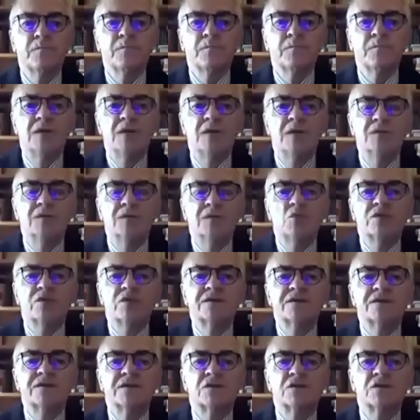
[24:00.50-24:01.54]
So what does
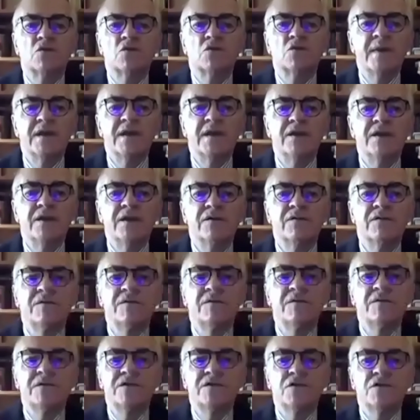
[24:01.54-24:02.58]
this all mean
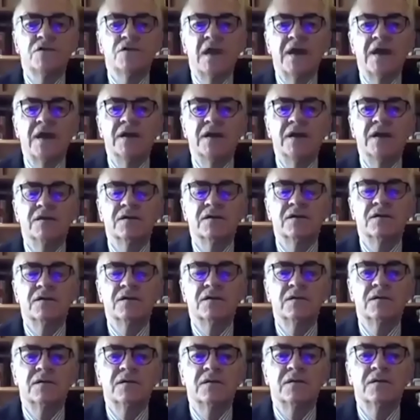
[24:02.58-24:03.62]
for the UK?
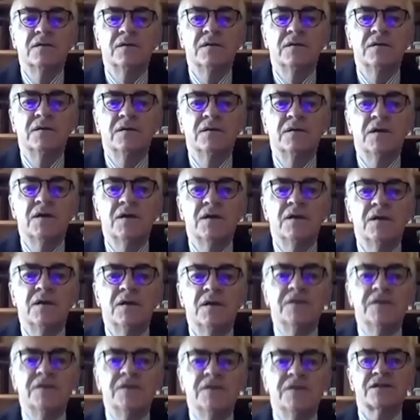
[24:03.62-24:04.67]

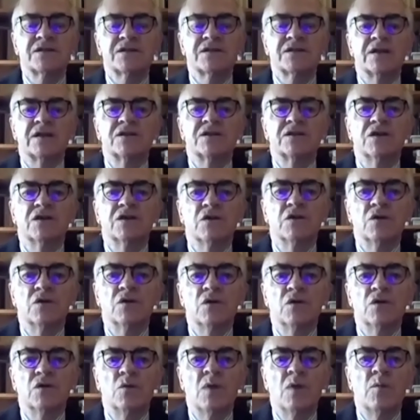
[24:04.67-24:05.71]
This is a sector
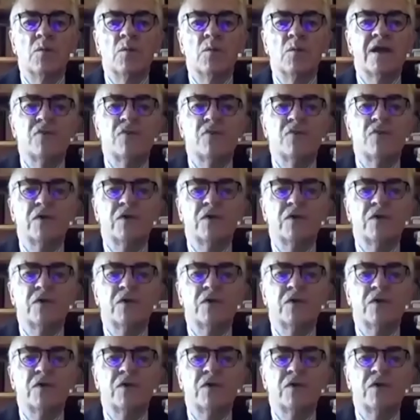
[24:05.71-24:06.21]
where we have real